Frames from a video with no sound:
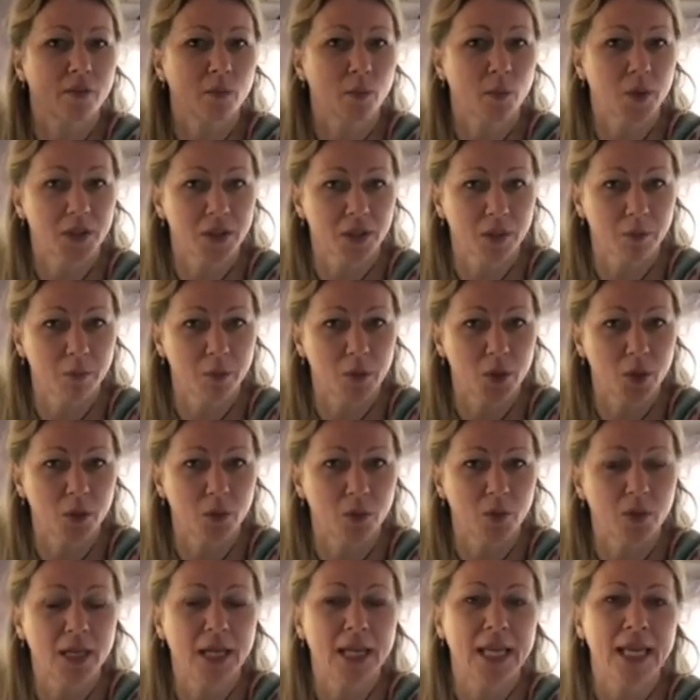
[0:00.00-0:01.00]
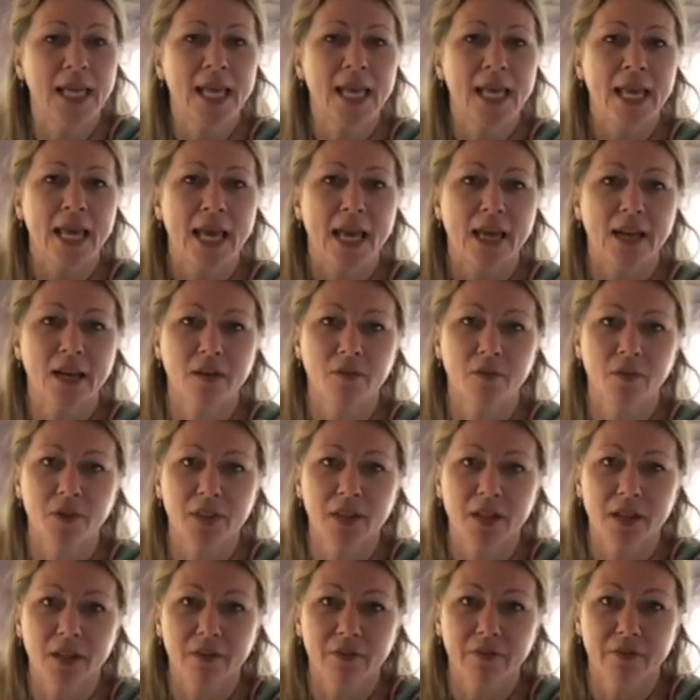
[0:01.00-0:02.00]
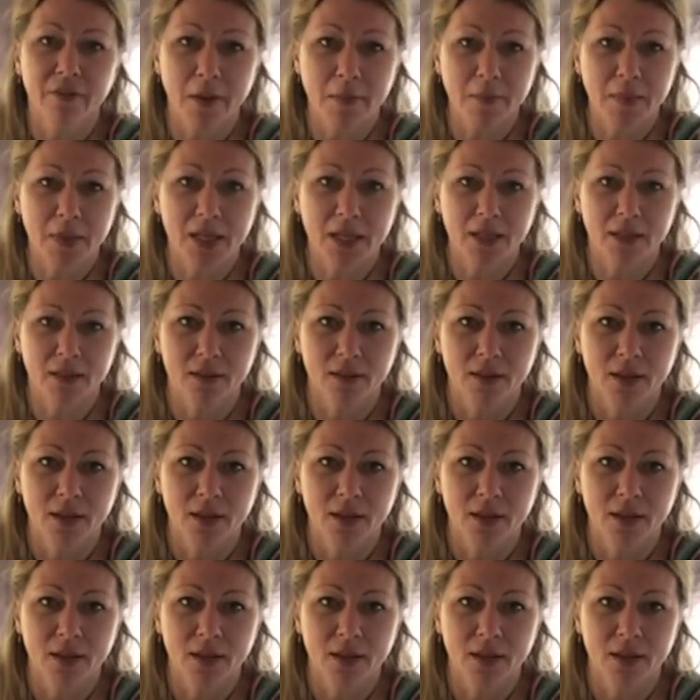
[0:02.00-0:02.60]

with the moon and everything feminine.